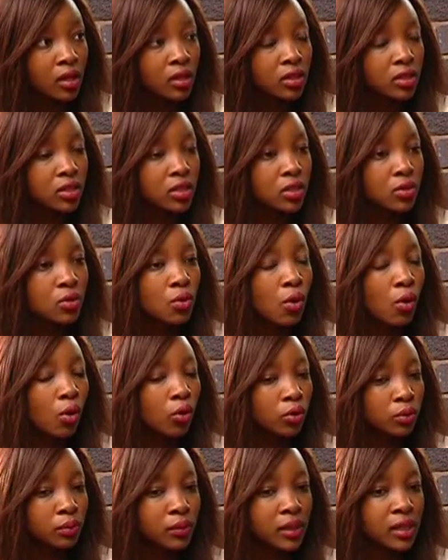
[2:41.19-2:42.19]
She
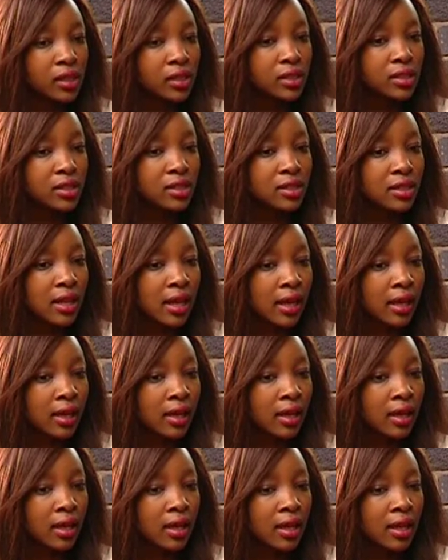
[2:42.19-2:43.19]
called me, she's like,
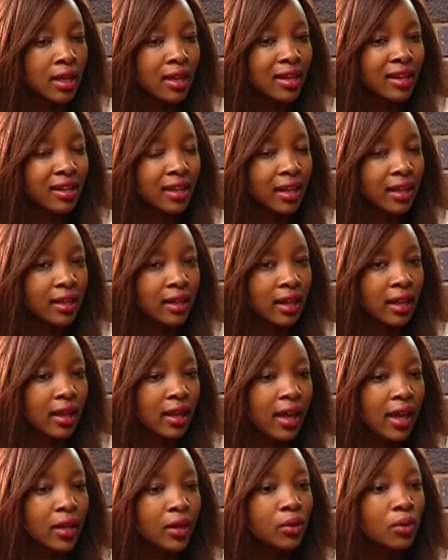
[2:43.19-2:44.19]

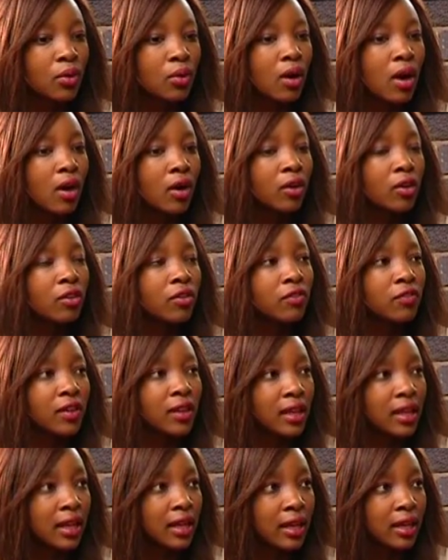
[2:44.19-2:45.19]
Nonhlanhla, I know how you're
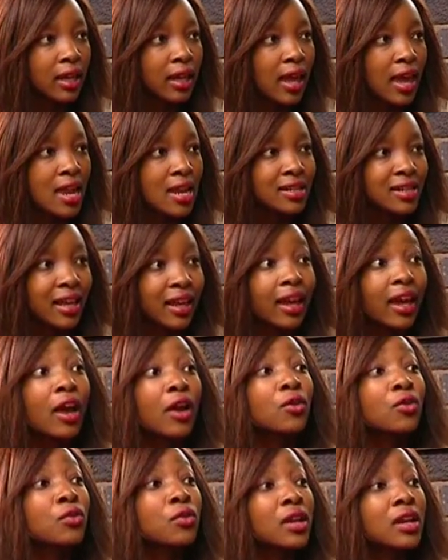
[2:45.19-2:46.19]
feeling and
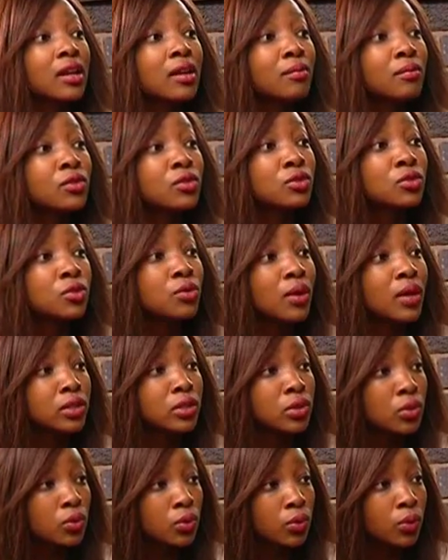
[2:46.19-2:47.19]
I really miss you at
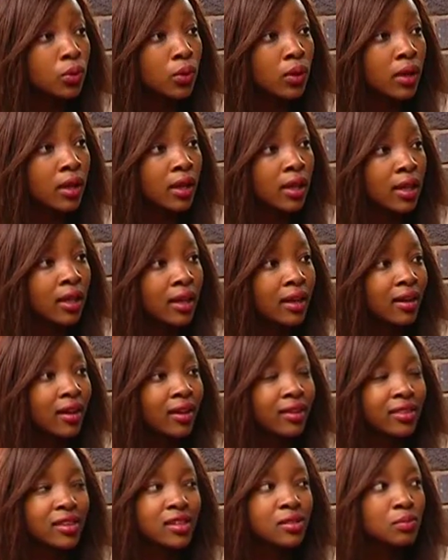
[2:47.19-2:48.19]
school.
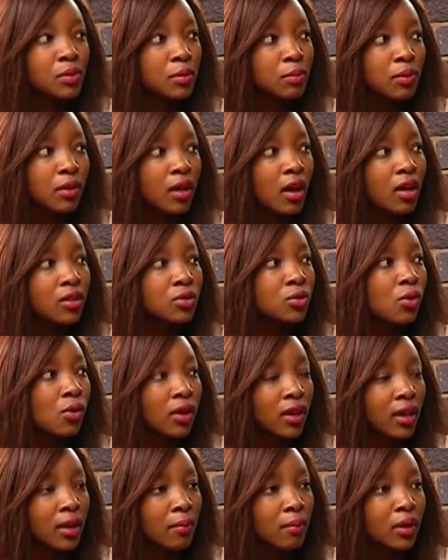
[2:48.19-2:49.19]
These people are
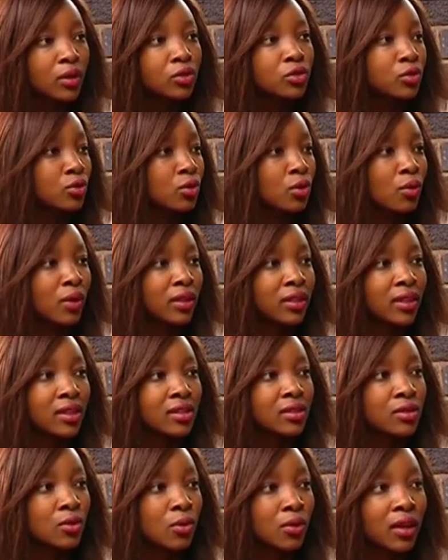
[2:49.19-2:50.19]
talking, but what
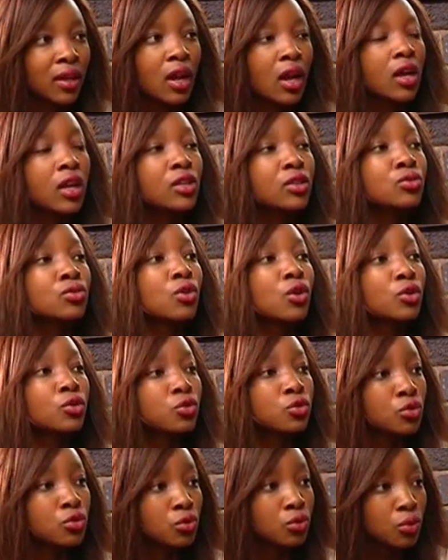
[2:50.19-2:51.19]
they're talking is not
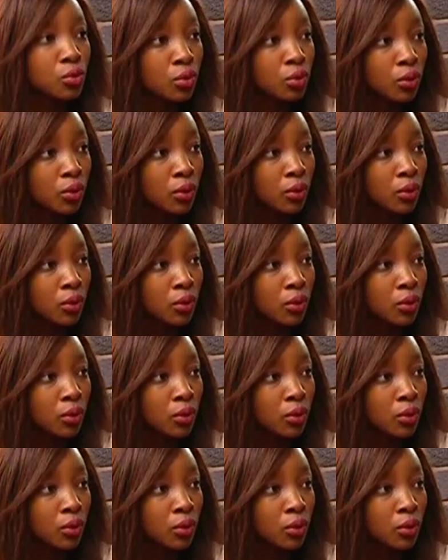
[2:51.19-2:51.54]
true.